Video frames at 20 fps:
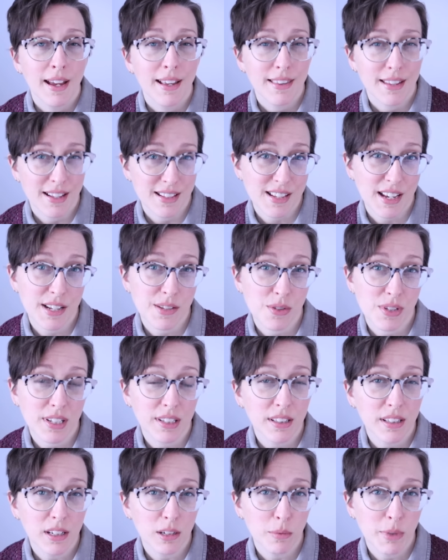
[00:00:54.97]
That size is a
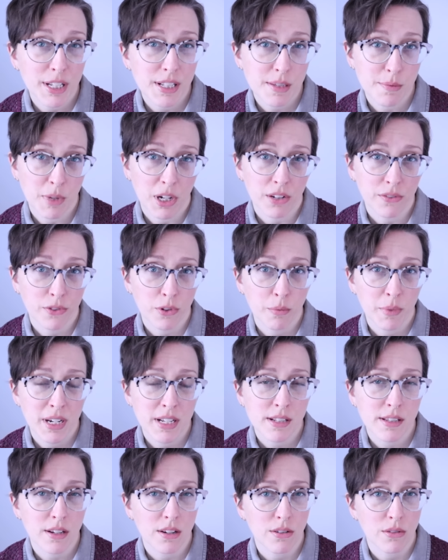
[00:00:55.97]
little bit small for me,
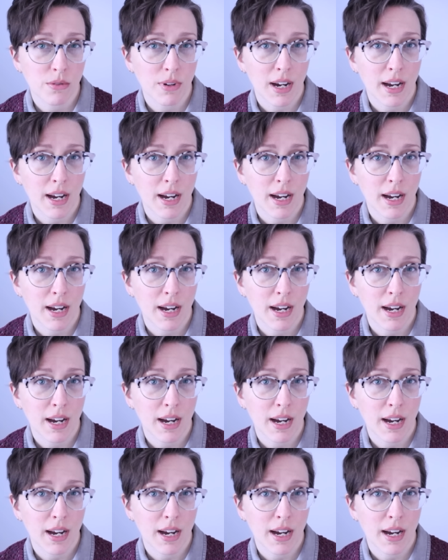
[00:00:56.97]
so